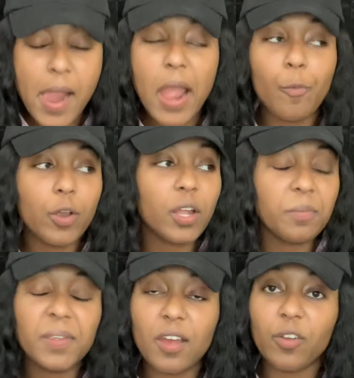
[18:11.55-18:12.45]
And we're going to
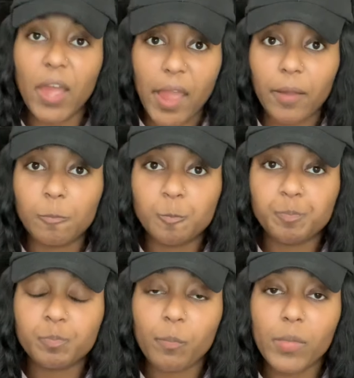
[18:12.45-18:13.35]
be okay.
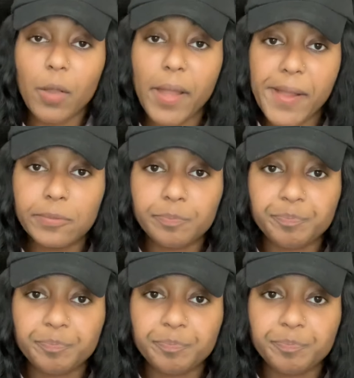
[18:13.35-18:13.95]
Okay?